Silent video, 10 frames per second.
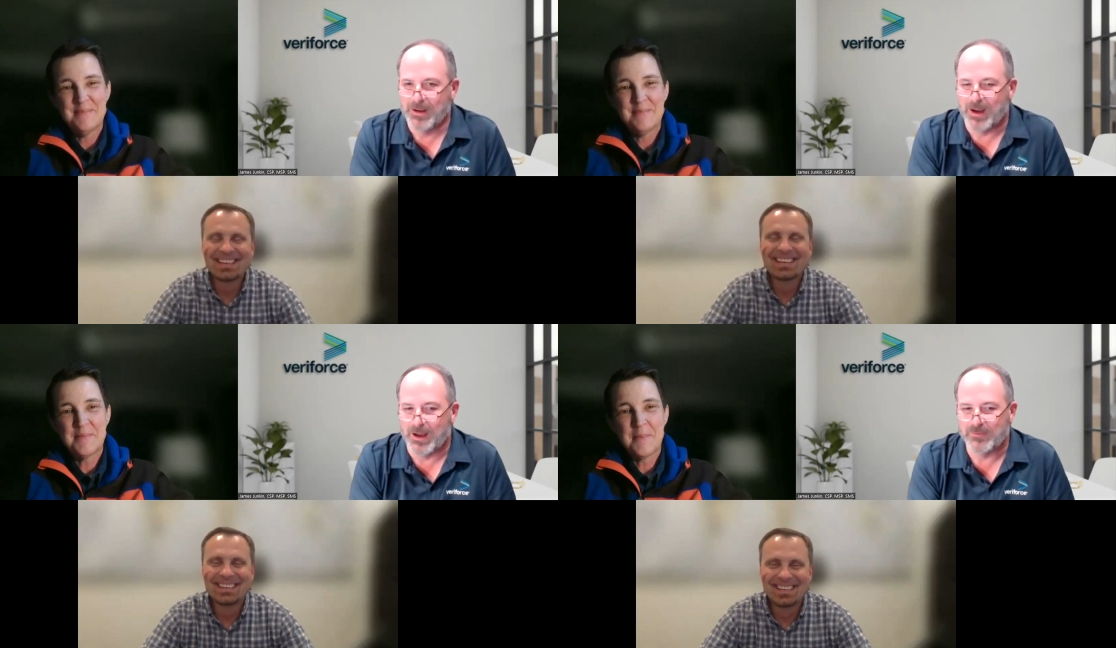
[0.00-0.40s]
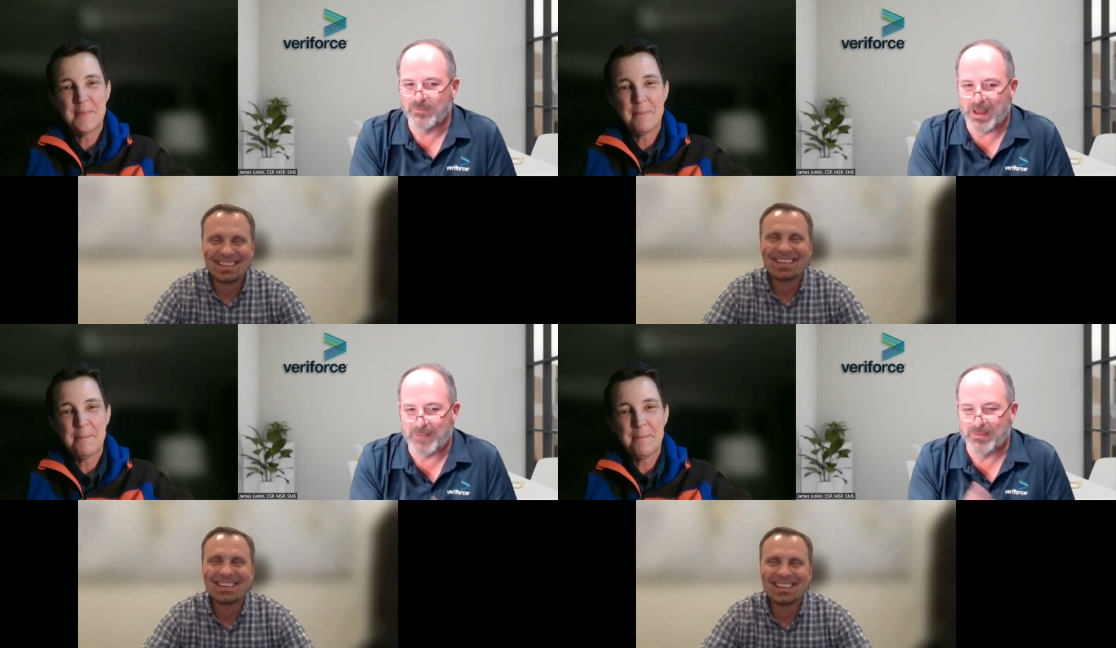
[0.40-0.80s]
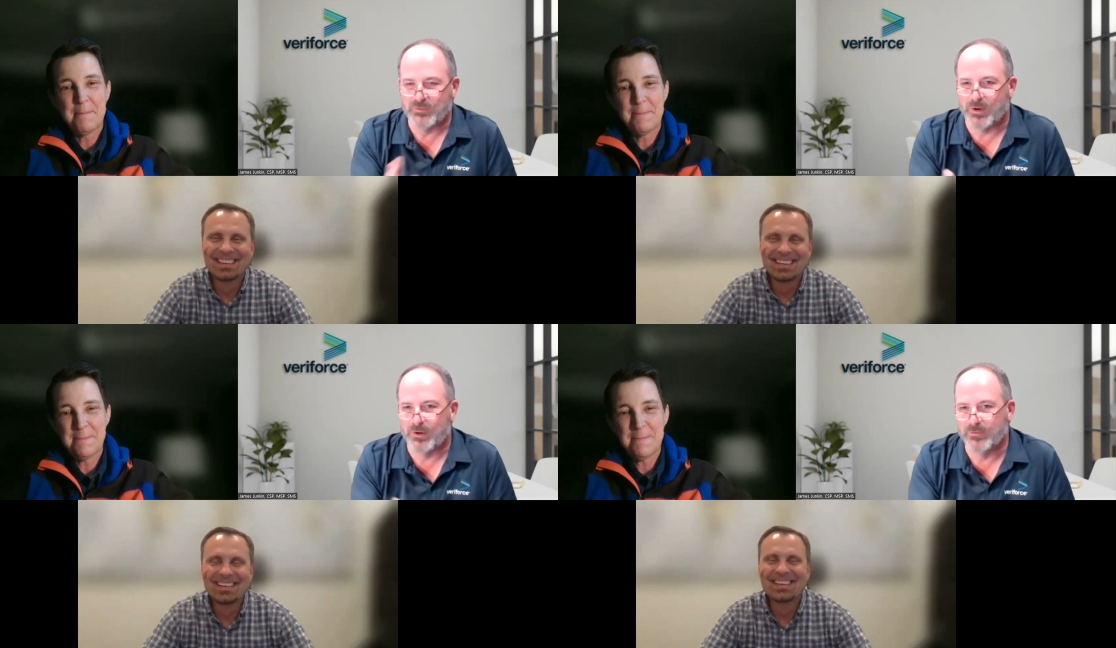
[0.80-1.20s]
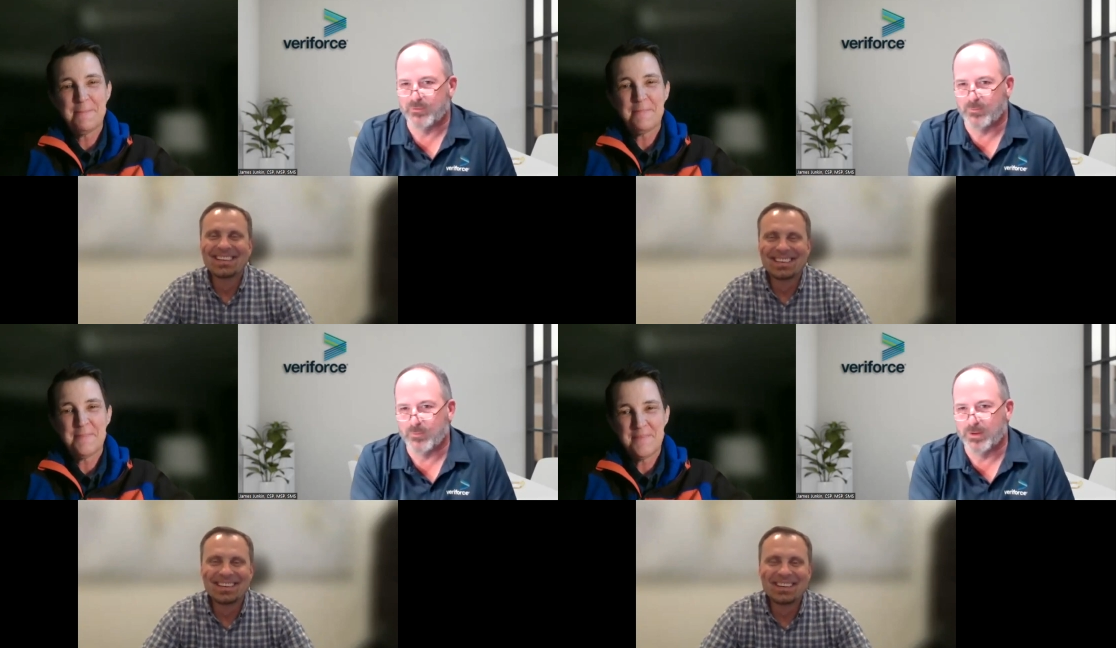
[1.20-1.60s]
Speaker 1: Uh, Simon
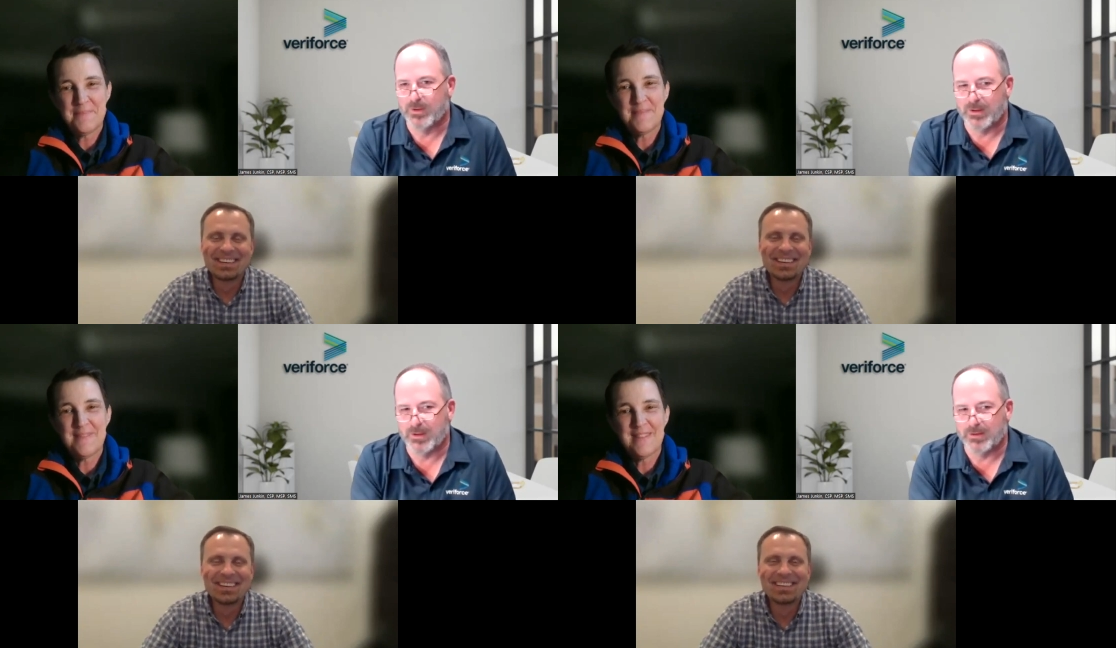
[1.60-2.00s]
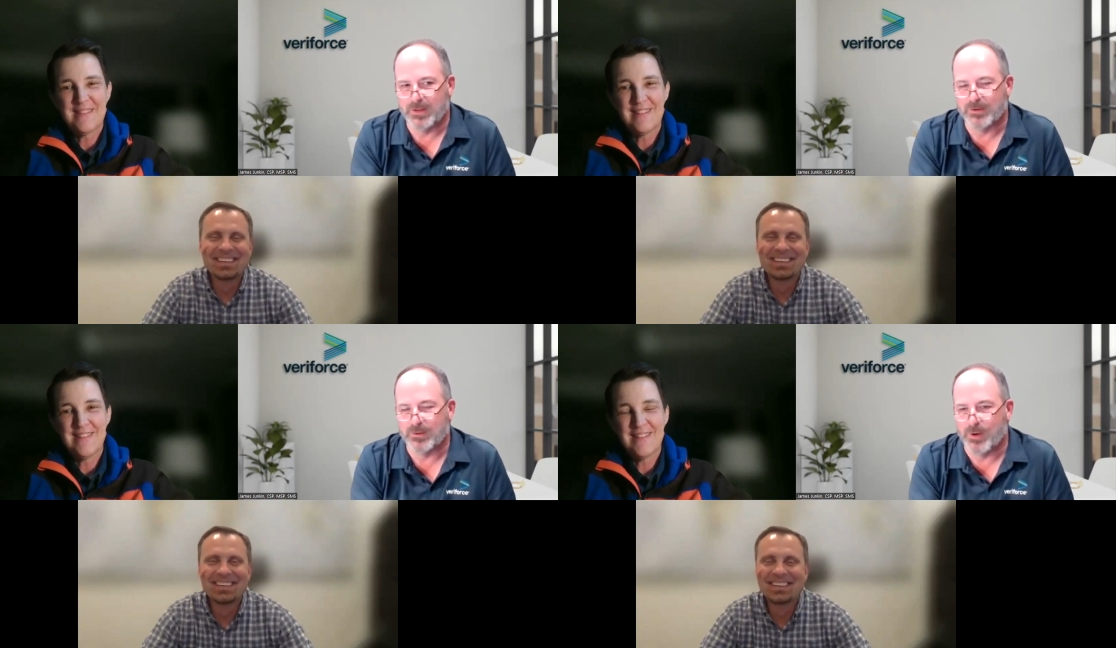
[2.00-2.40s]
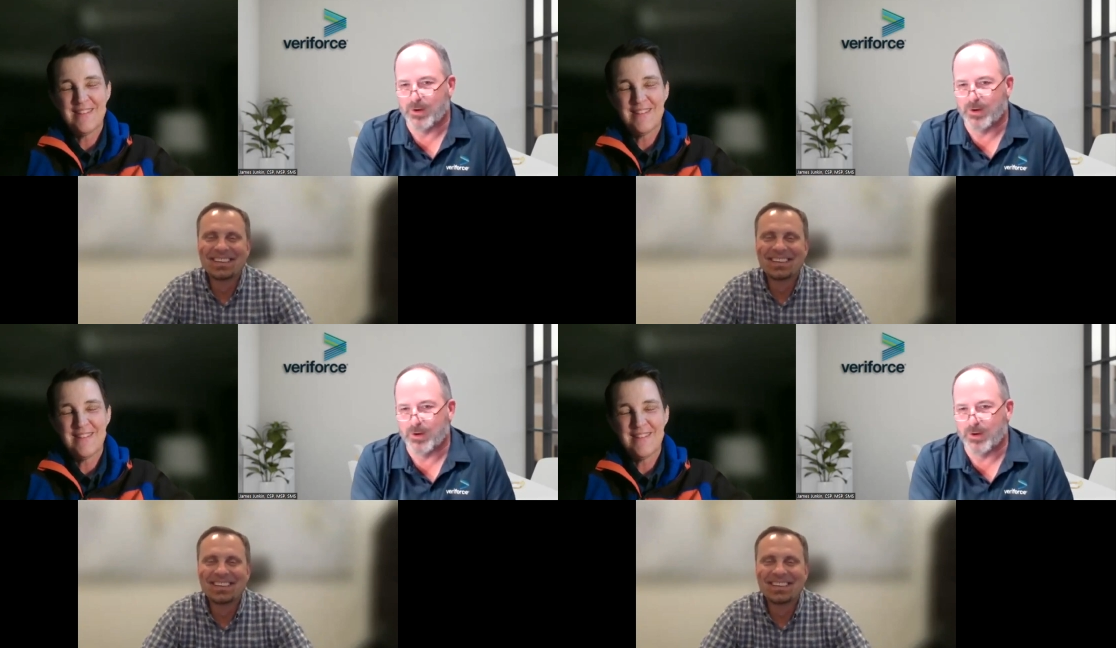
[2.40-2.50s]
serves with uh, Dr.